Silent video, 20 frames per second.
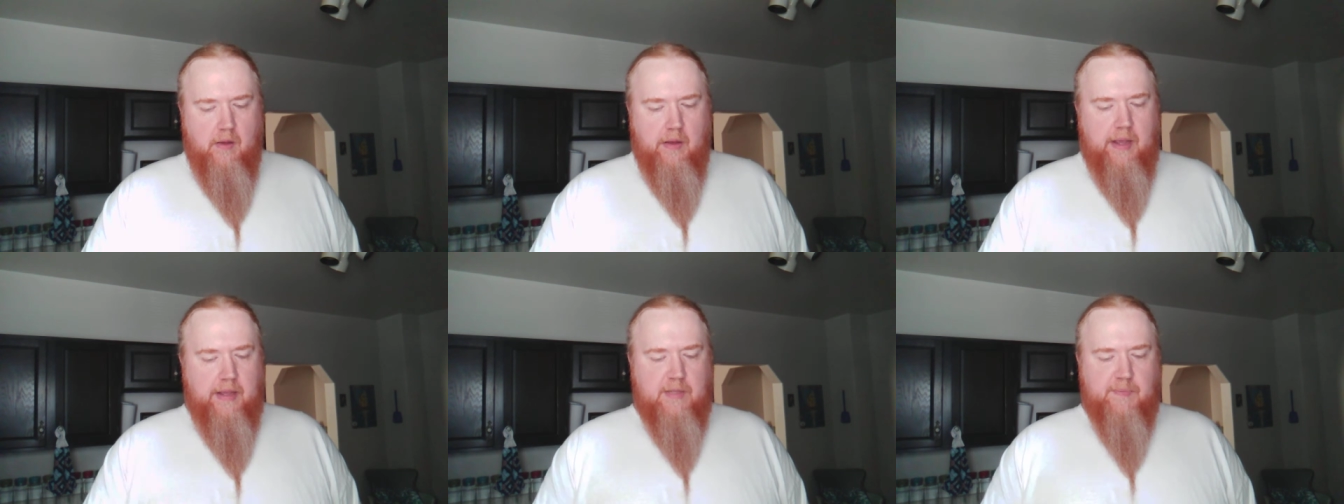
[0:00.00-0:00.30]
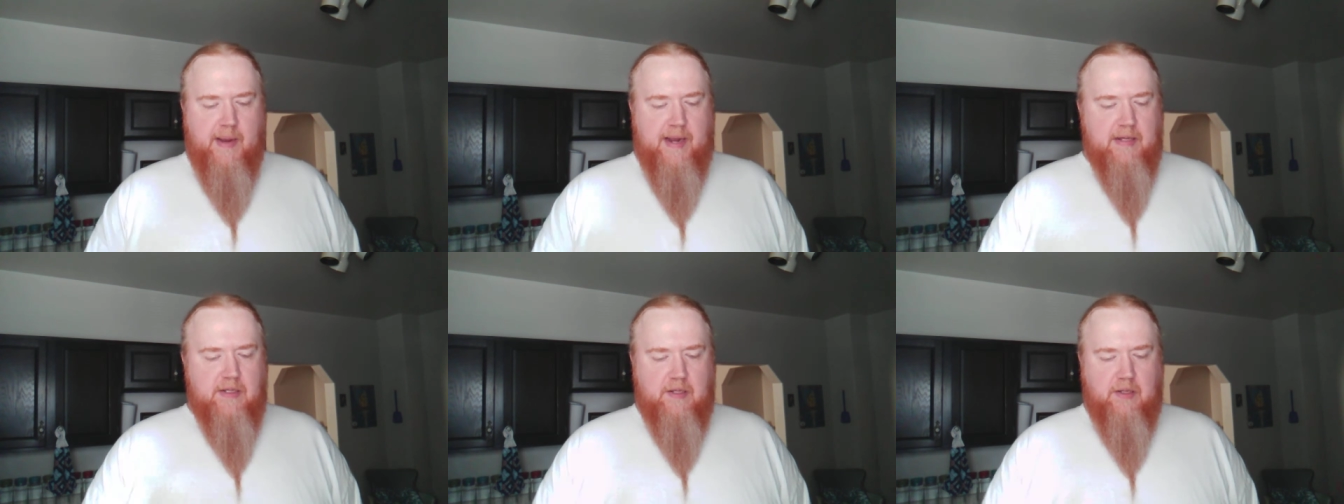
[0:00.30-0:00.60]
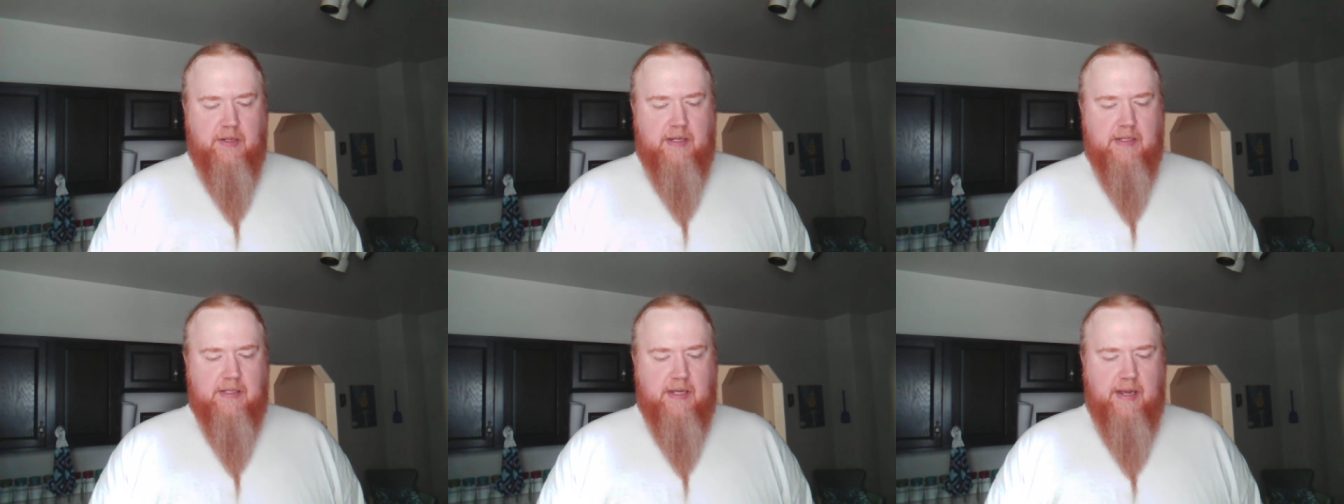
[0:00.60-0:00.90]
He's
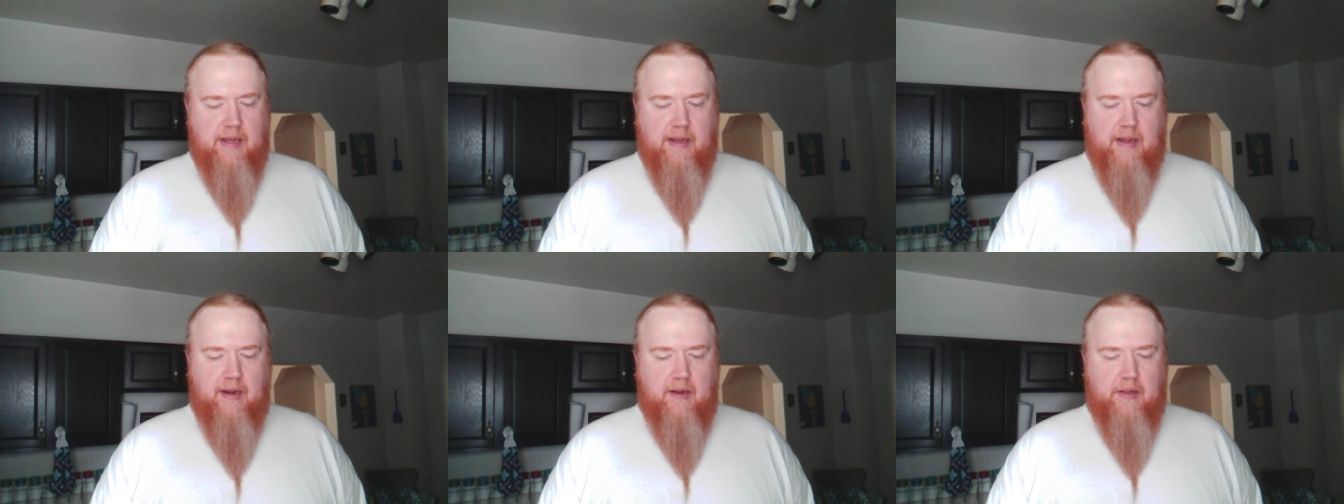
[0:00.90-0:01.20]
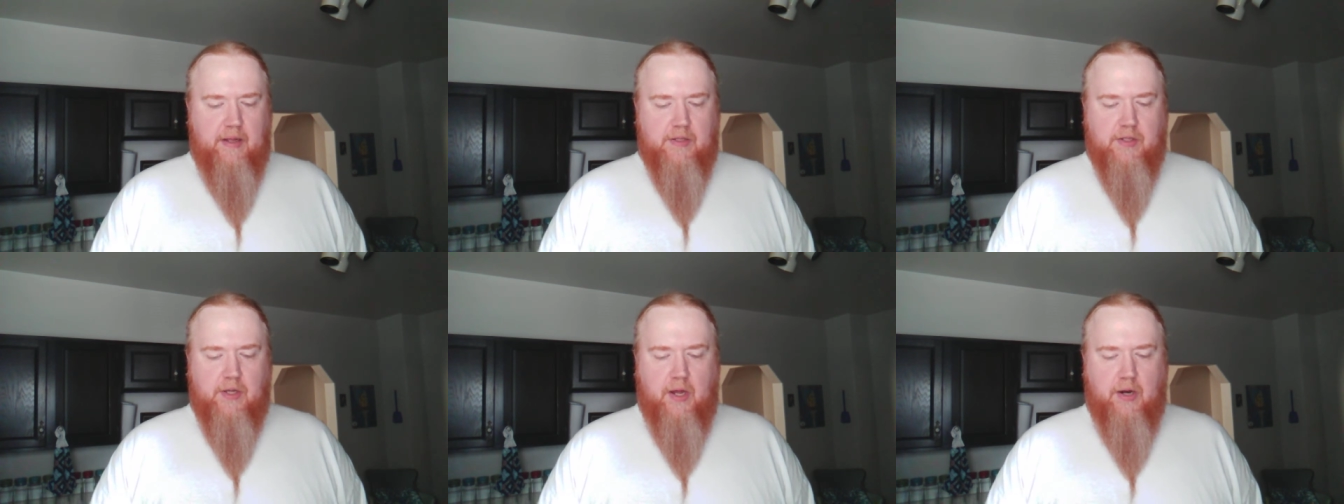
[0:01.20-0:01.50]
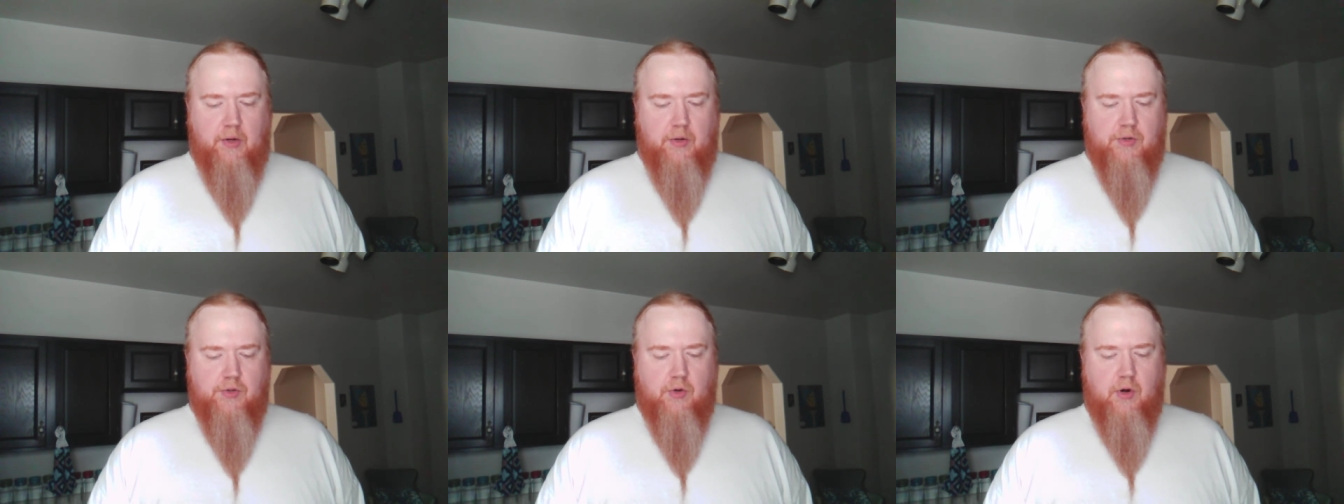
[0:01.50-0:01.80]
basically saying here that
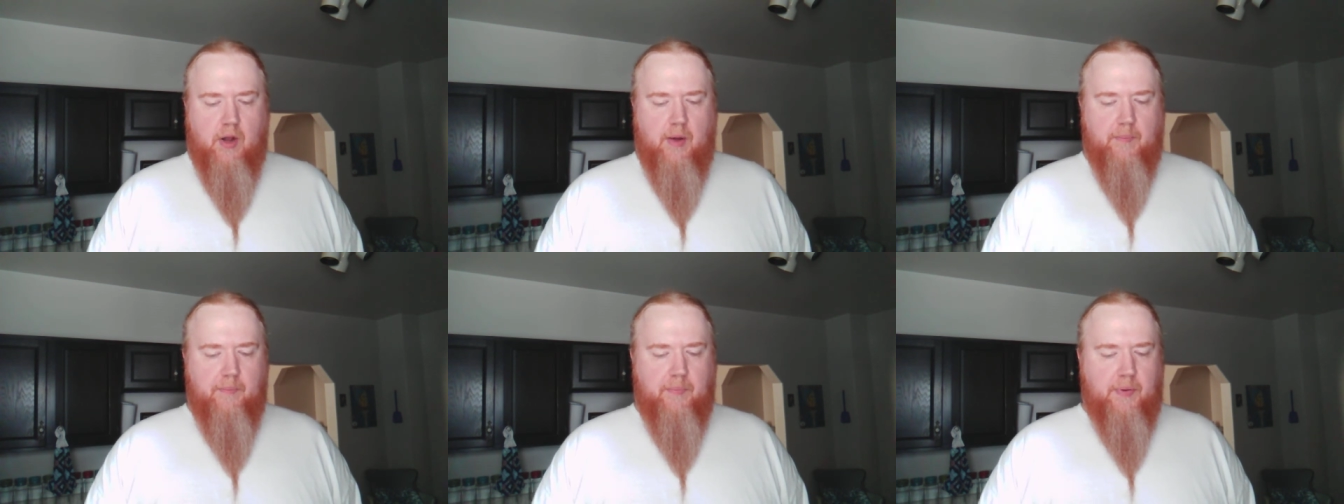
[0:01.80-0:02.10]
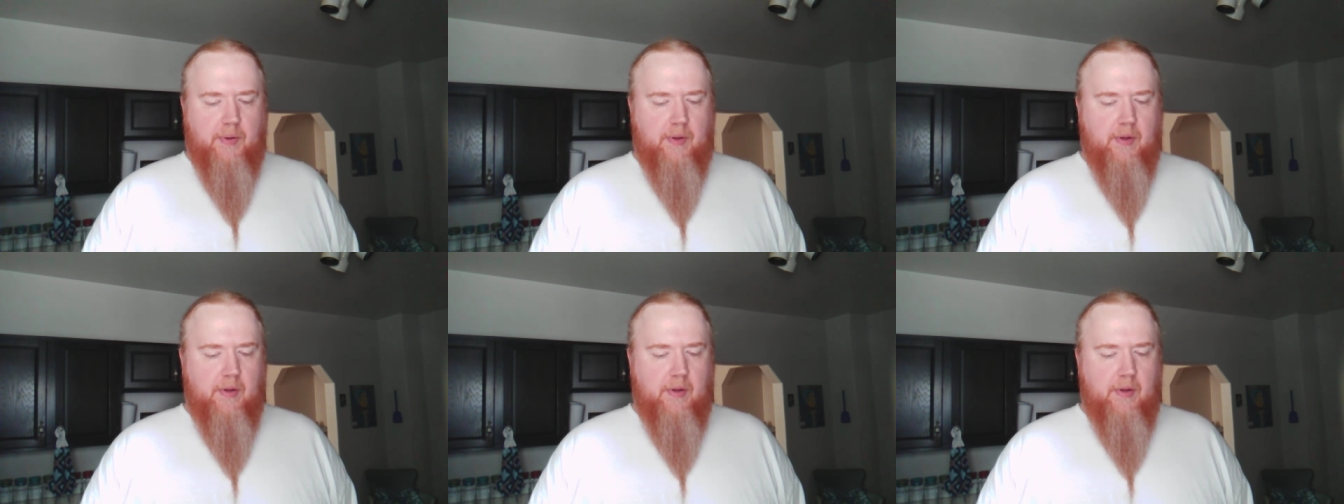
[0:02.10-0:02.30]
Donald Trump